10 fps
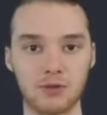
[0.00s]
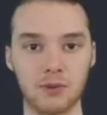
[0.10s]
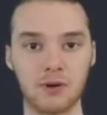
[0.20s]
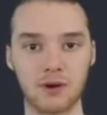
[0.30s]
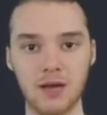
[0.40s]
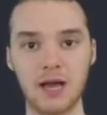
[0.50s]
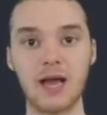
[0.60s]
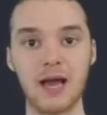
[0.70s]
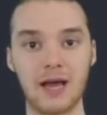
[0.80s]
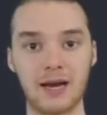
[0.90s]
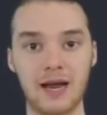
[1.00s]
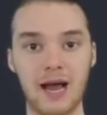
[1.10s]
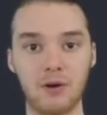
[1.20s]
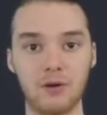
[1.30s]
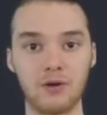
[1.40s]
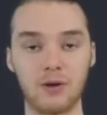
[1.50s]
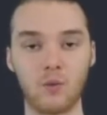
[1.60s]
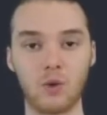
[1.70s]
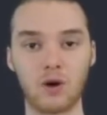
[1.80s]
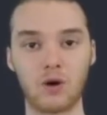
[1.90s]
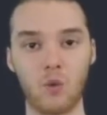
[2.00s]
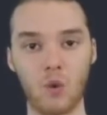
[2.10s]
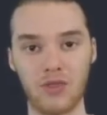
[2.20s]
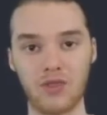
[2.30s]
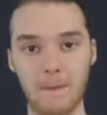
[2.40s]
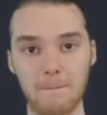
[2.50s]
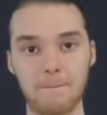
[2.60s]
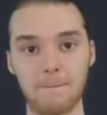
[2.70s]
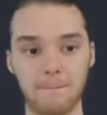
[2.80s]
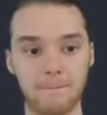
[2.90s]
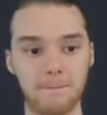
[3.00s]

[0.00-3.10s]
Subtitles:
numbers work and how you can work with them.